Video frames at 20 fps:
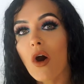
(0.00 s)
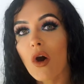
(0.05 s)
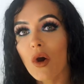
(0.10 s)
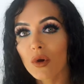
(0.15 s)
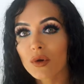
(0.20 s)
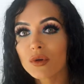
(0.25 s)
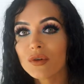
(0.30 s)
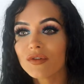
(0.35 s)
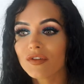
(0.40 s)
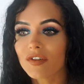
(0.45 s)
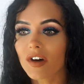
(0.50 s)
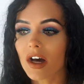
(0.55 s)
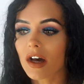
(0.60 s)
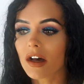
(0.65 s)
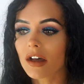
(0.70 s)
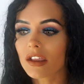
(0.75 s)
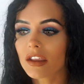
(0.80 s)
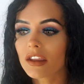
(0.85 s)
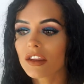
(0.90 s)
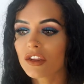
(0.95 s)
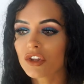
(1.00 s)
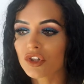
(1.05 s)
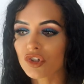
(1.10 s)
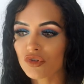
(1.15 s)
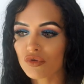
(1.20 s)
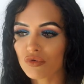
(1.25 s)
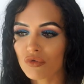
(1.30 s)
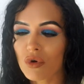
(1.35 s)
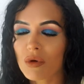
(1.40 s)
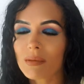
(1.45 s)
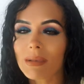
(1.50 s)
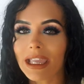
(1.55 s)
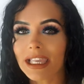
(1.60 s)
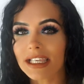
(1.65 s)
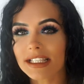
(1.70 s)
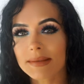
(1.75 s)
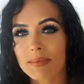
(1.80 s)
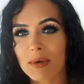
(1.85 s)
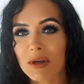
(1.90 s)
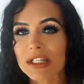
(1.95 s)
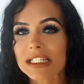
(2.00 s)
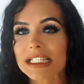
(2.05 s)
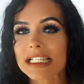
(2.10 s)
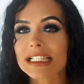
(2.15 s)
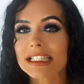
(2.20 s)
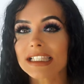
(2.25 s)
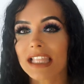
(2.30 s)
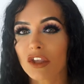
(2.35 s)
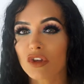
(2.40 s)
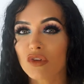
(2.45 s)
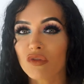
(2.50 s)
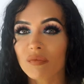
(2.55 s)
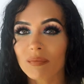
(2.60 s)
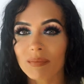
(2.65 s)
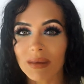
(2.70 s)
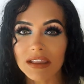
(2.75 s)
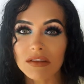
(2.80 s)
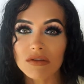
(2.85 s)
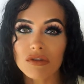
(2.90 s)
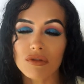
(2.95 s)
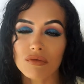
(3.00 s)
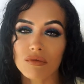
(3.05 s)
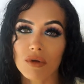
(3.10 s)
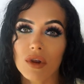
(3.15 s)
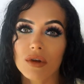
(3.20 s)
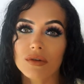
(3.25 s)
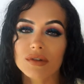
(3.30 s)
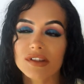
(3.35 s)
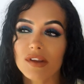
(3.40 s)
over the trauma experiences that you've been through.